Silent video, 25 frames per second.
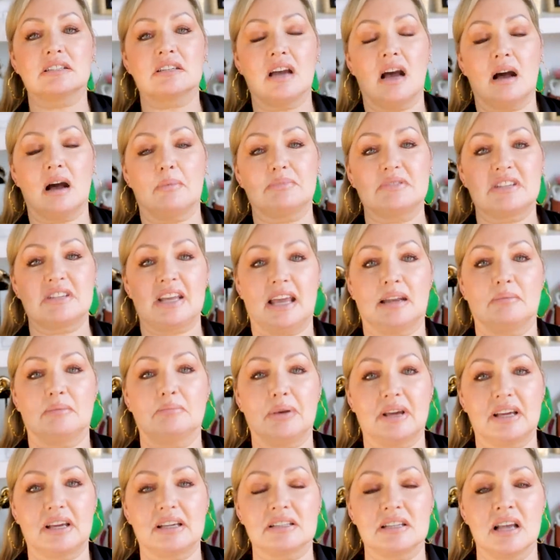top 10
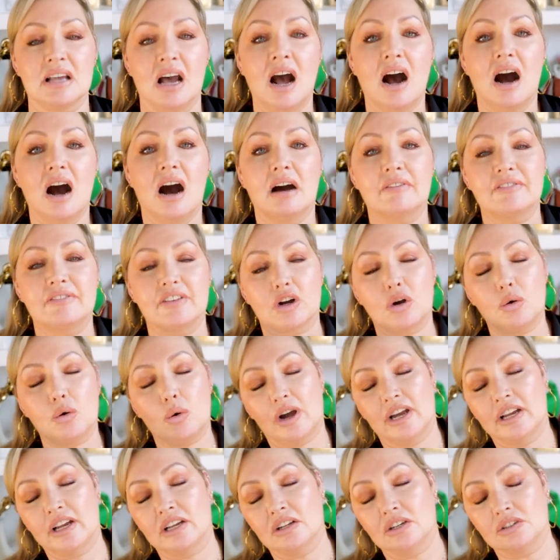picks of your
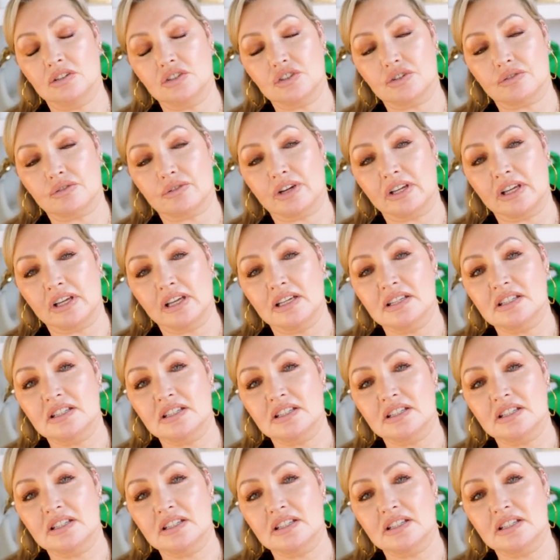quiet luxury,